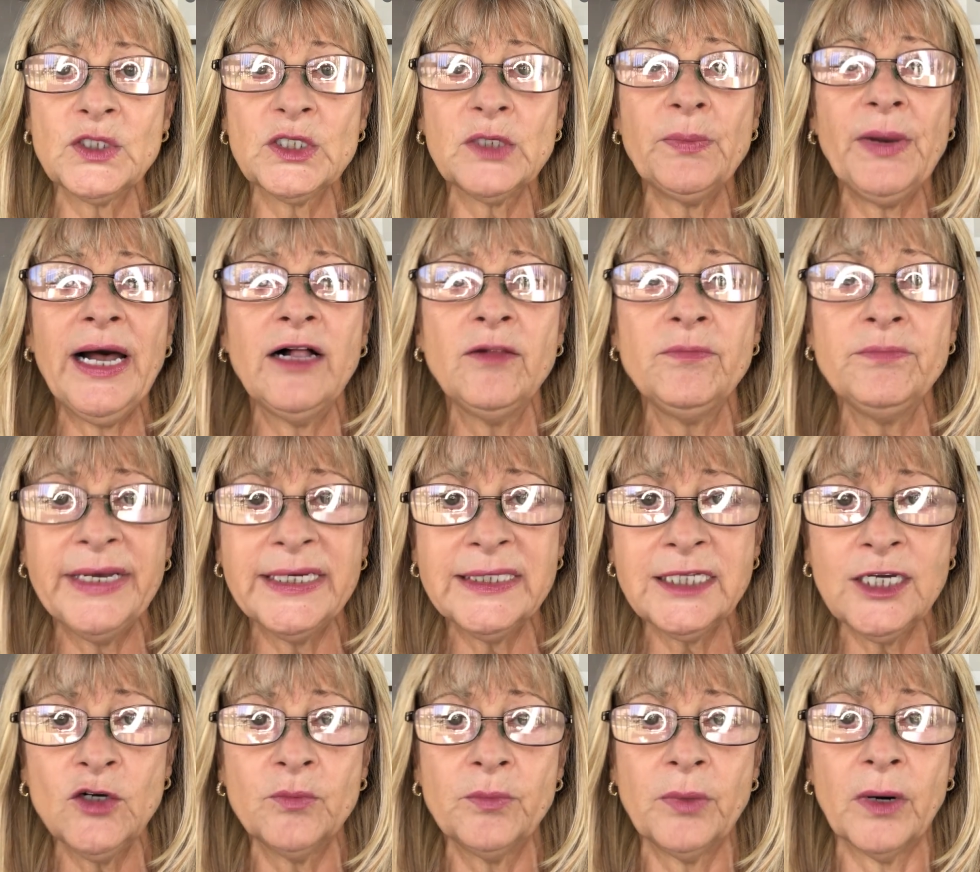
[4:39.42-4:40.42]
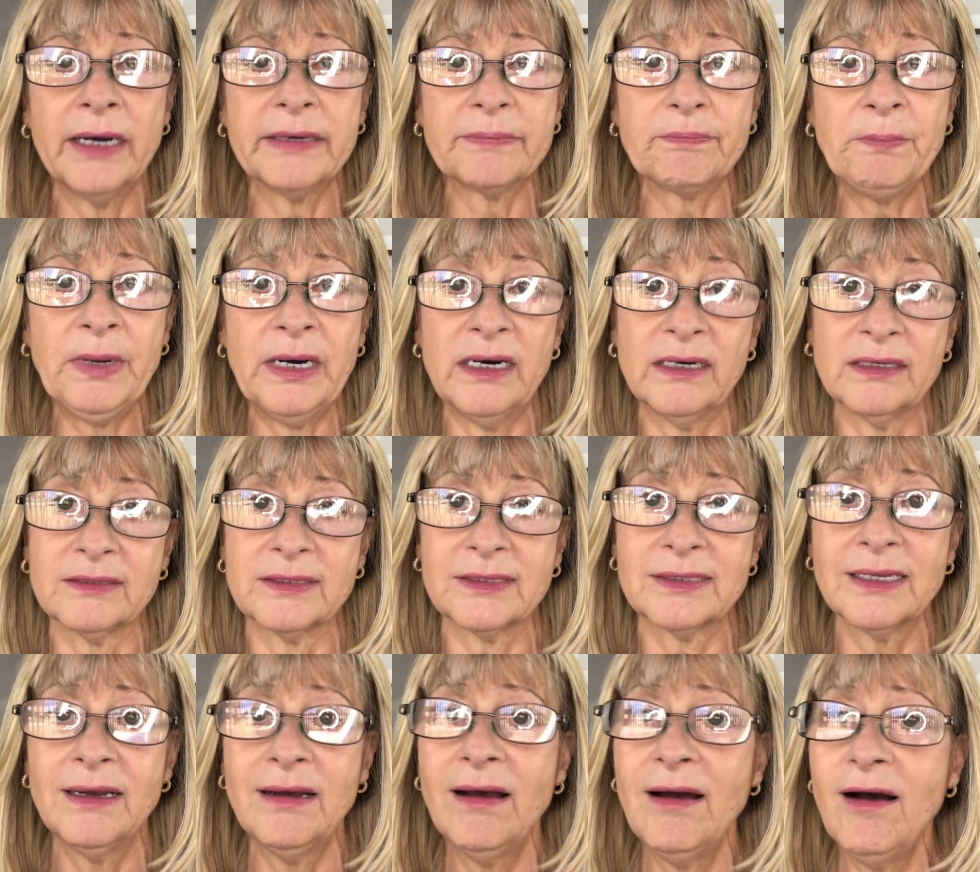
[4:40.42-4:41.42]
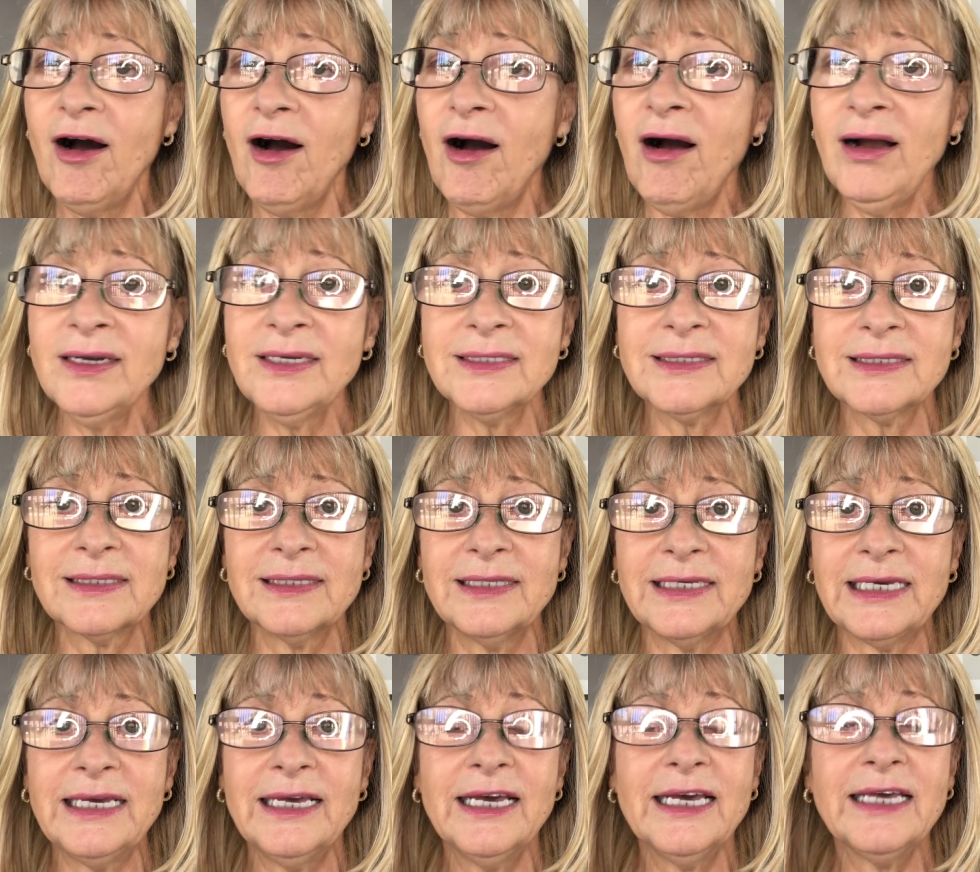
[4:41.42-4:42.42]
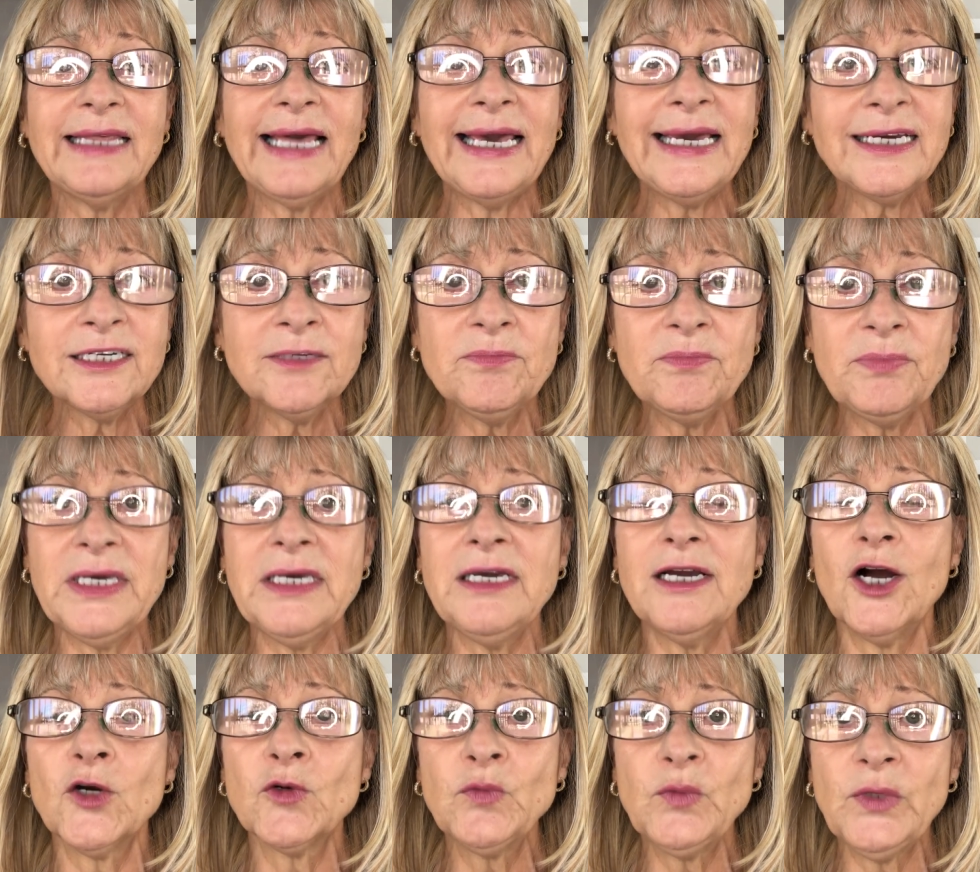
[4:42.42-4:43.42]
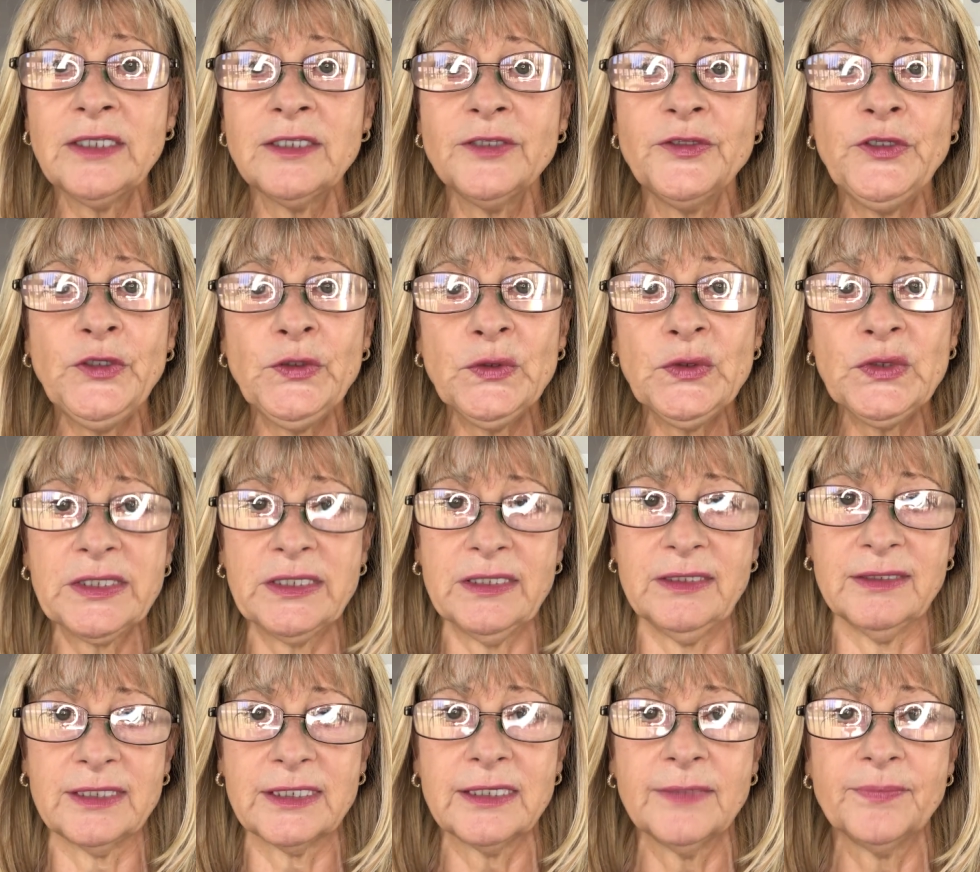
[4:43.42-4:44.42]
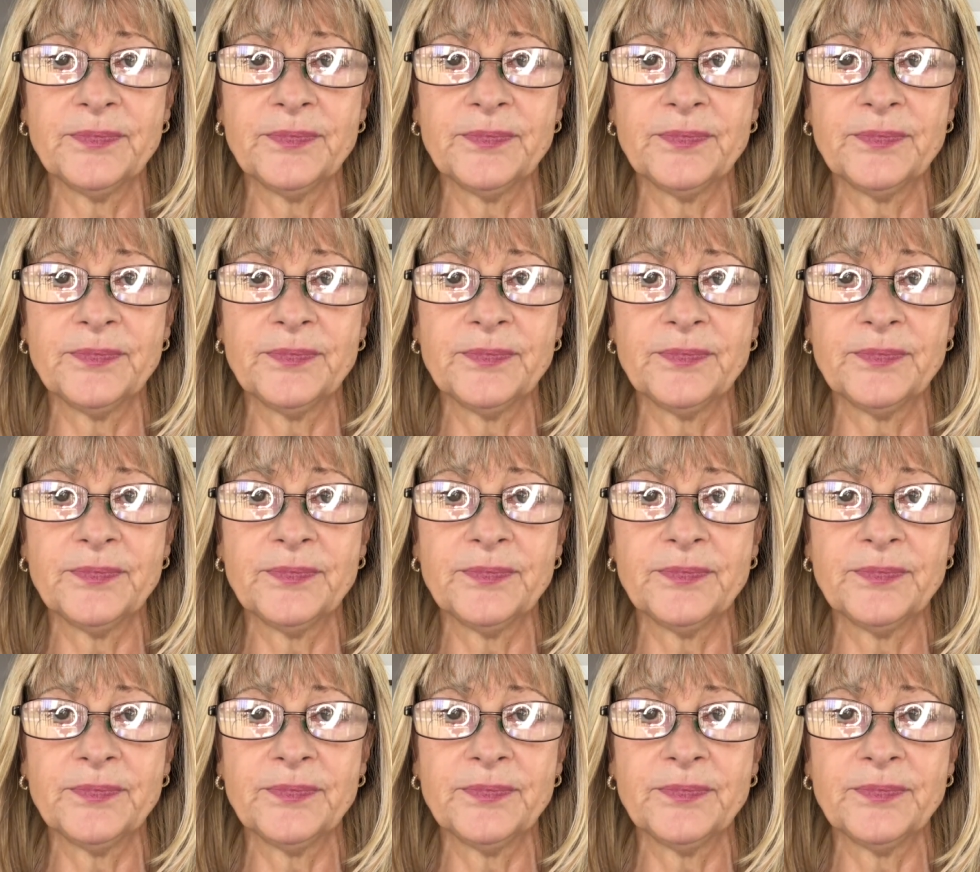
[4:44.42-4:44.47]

to palmetto bugs. Honestly, they can be a real nuisance.